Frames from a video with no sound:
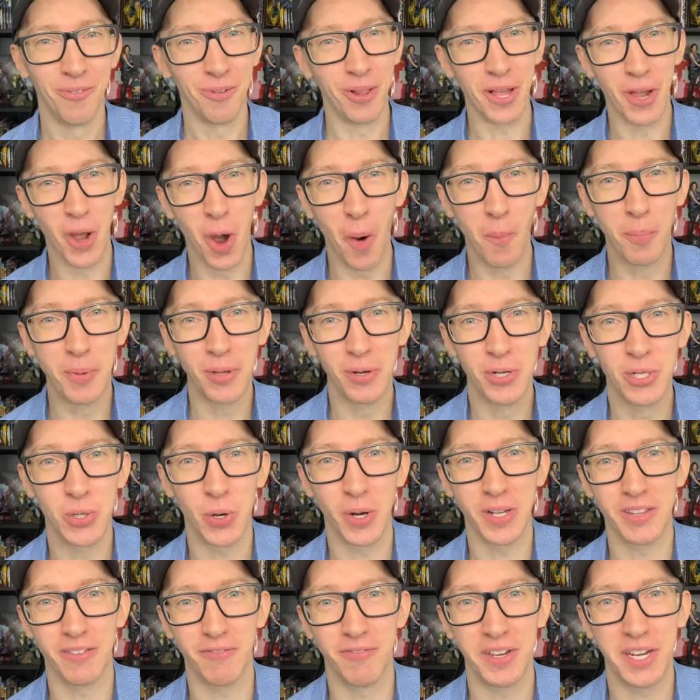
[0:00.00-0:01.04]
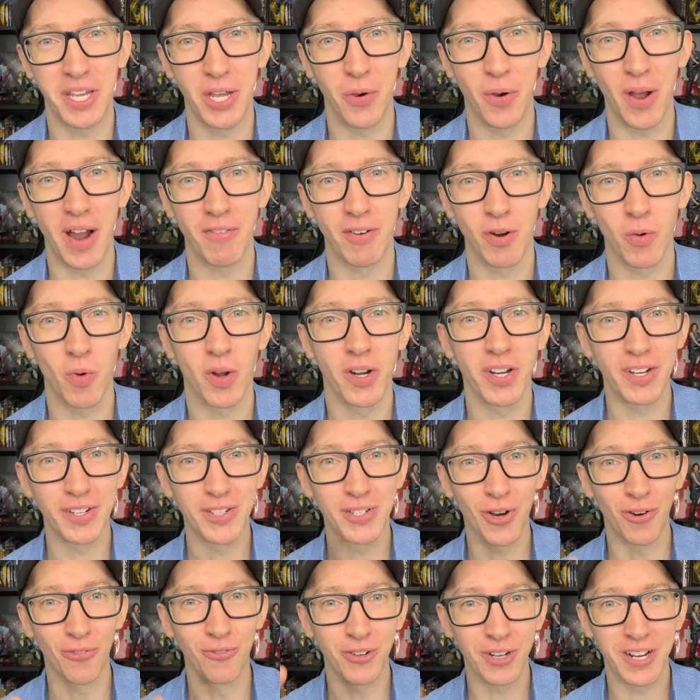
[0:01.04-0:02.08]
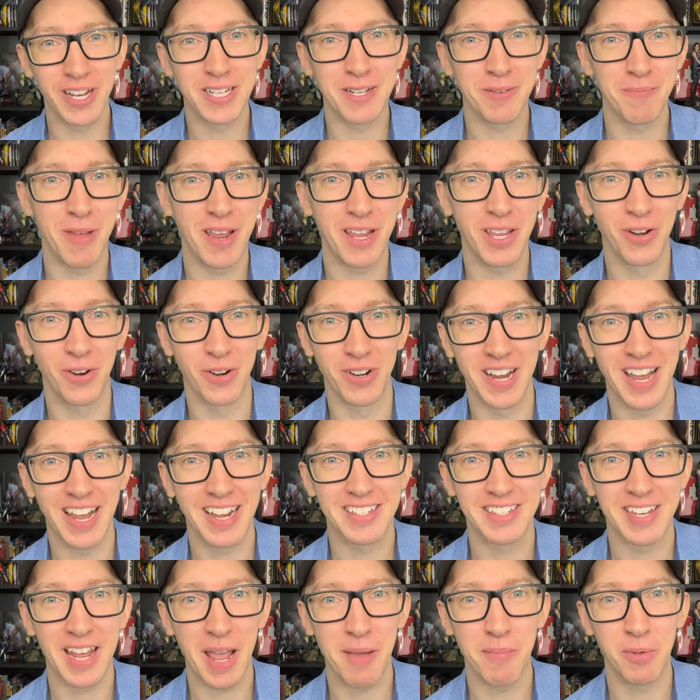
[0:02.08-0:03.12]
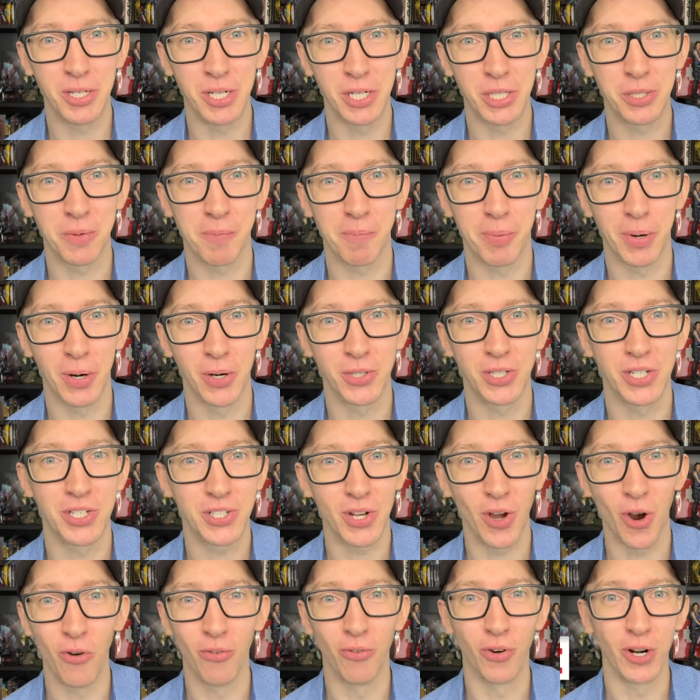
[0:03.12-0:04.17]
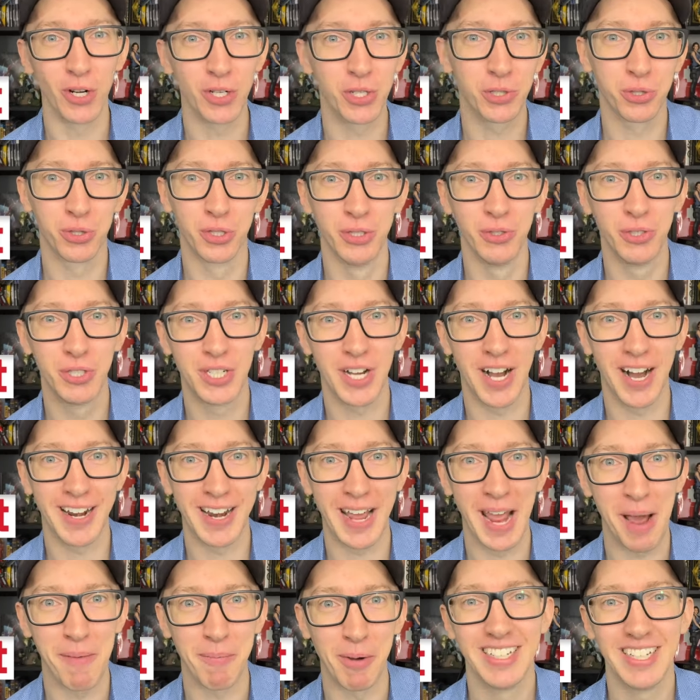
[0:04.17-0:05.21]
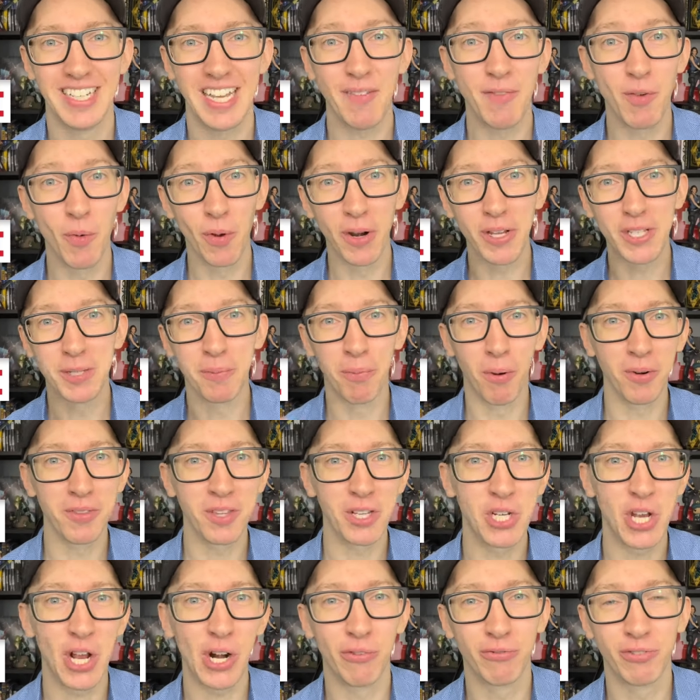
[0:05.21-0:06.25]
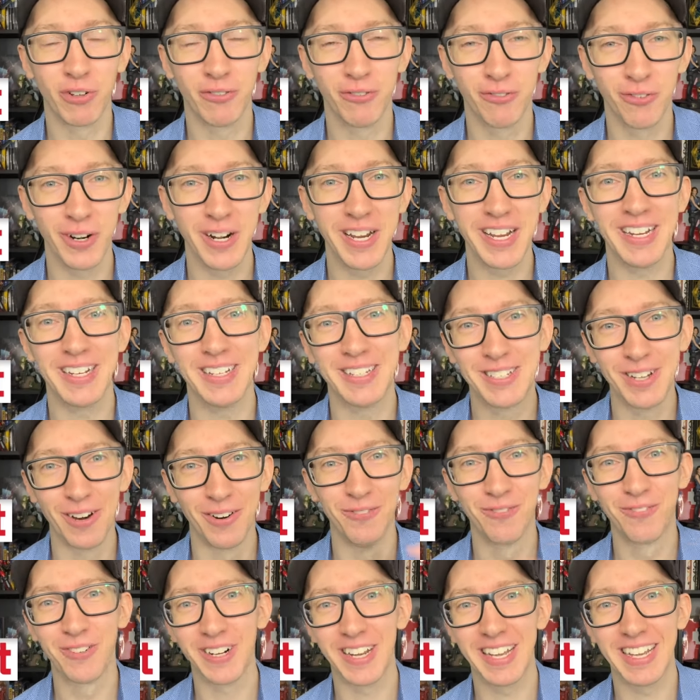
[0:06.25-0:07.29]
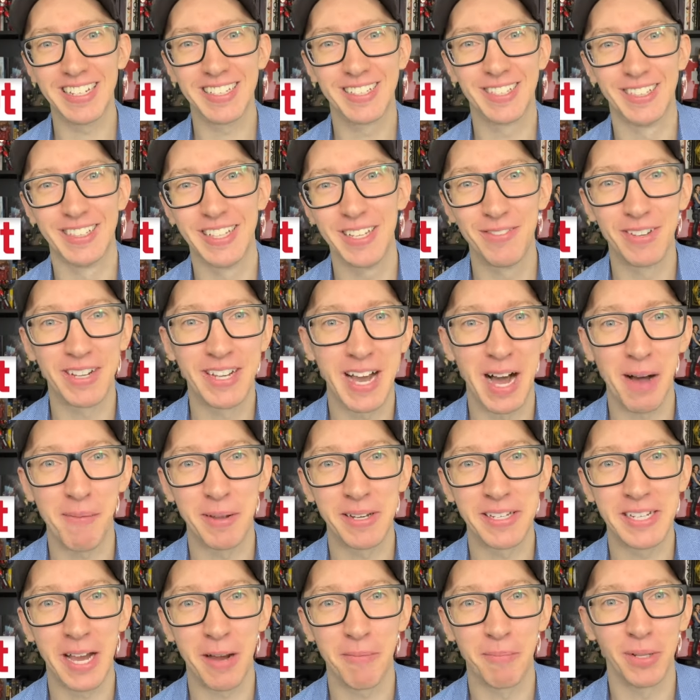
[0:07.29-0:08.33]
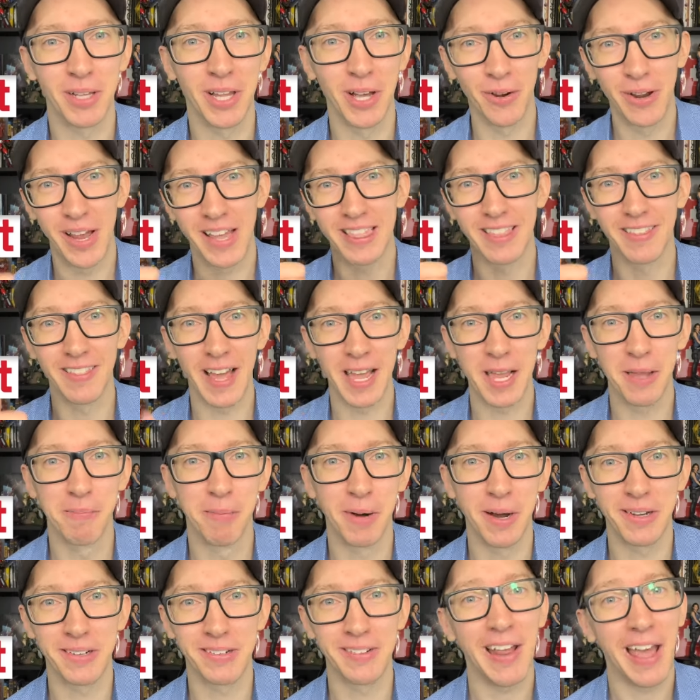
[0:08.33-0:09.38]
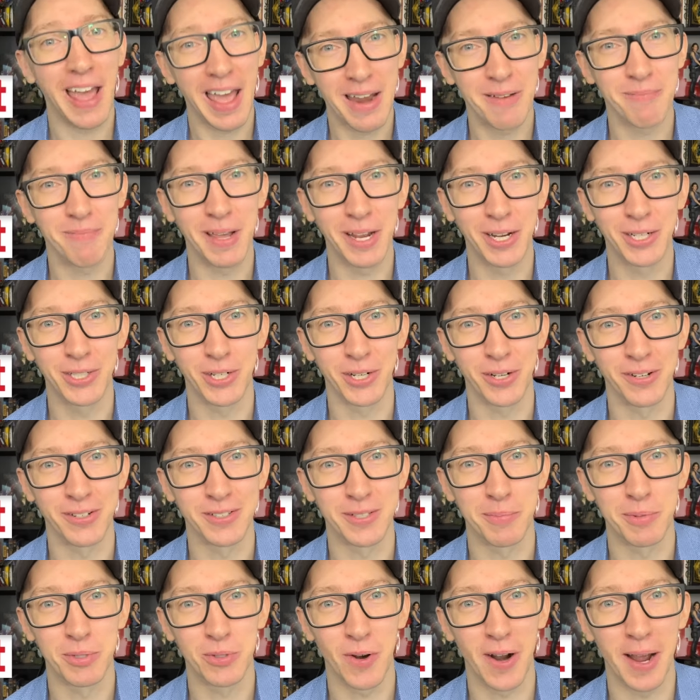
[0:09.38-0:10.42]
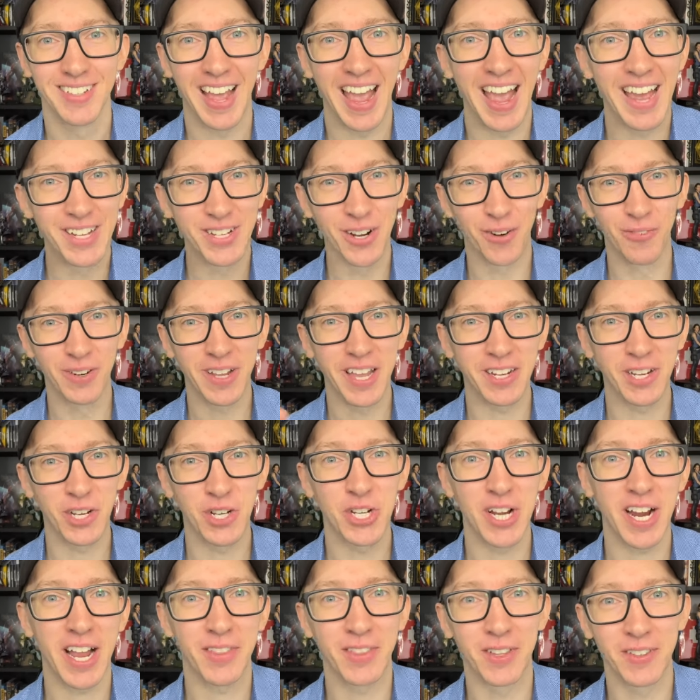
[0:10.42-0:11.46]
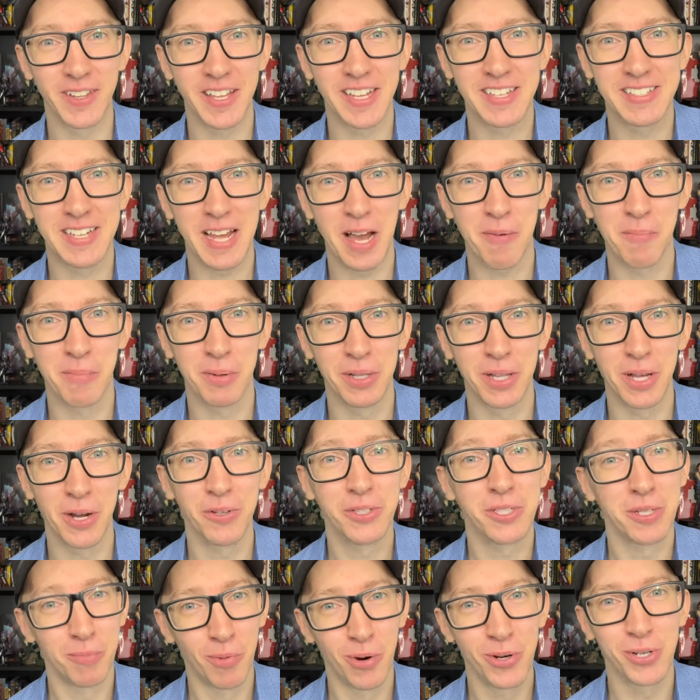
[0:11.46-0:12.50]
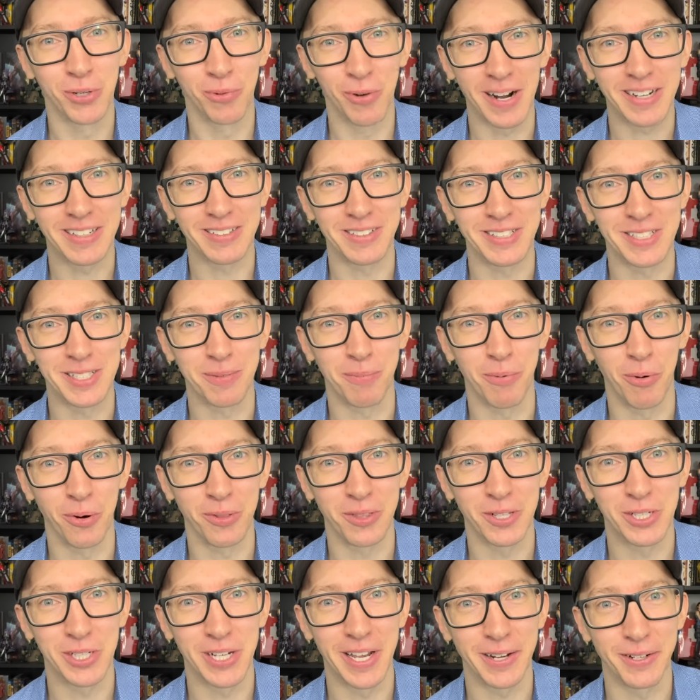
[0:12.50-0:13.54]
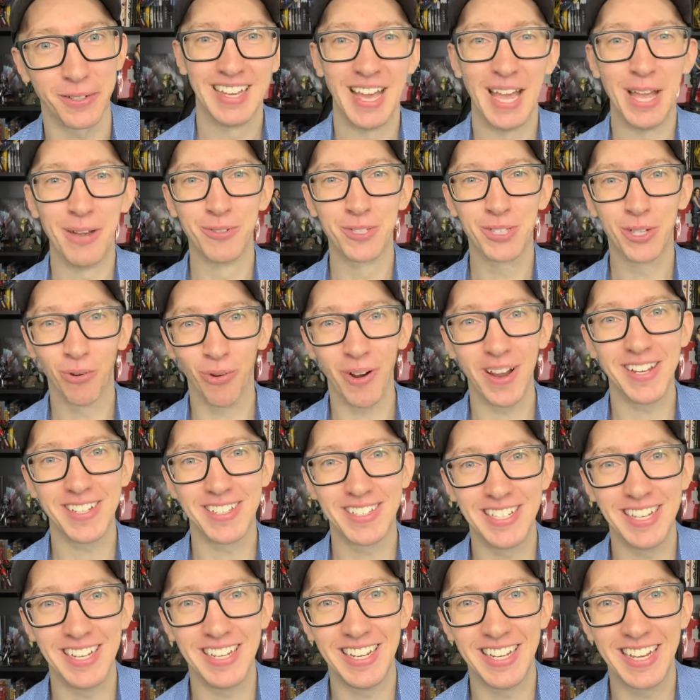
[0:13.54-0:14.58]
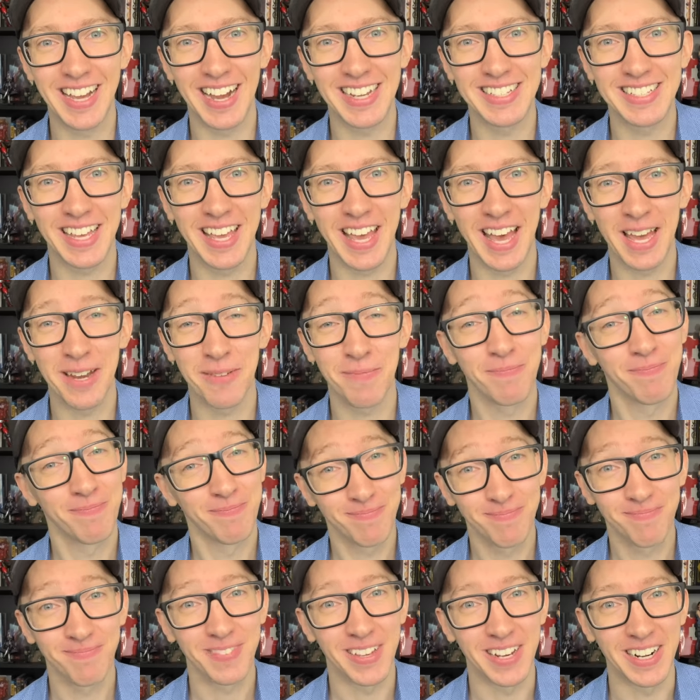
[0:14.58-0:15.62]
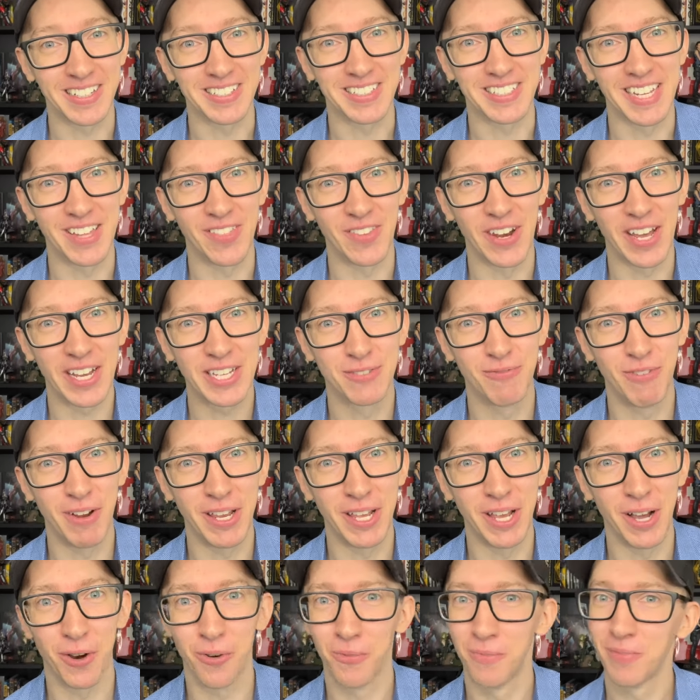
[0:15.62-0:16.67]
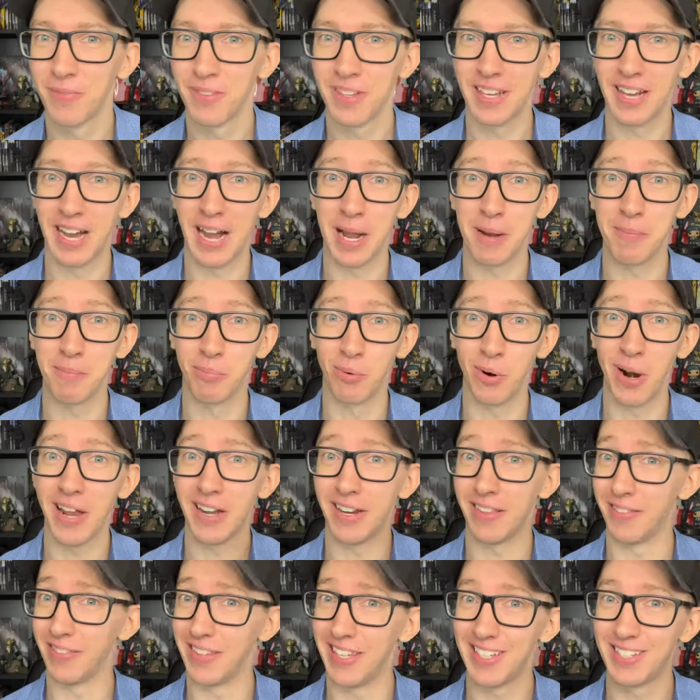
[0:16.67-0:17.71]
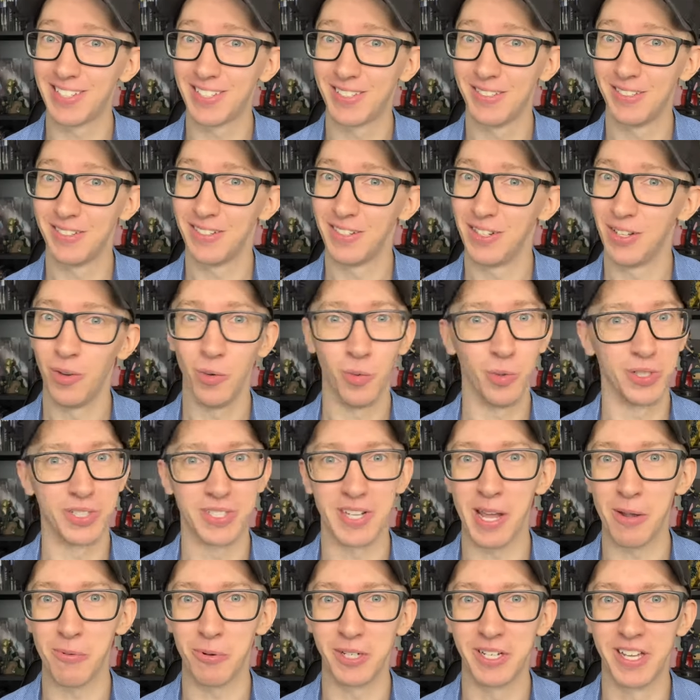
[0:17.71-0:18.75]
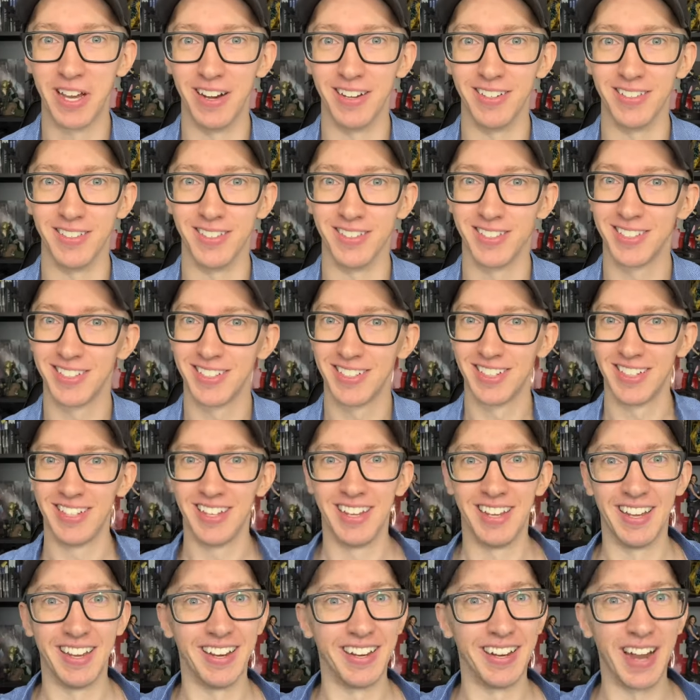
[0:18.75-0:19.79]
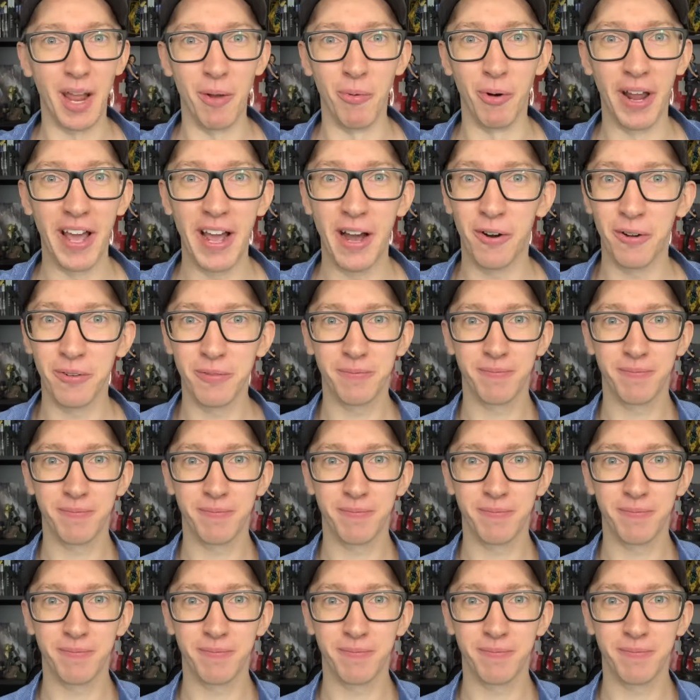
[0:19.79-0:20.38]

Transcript: Well, I hope you enjoyed the video, everyone. Don't forget to make your next ammunition purchase over at True Shot Ammo. If you wanna support the channel for free, don't forget to leave a comment down below, hit the like button, and make sure you're subscribed. And don't forget to check out the links down below to more directly support the channel. It was great seeing you guys again, and I'll see you in the next video. I'm Brett, and this was Nightwood Guns. Nightwood out.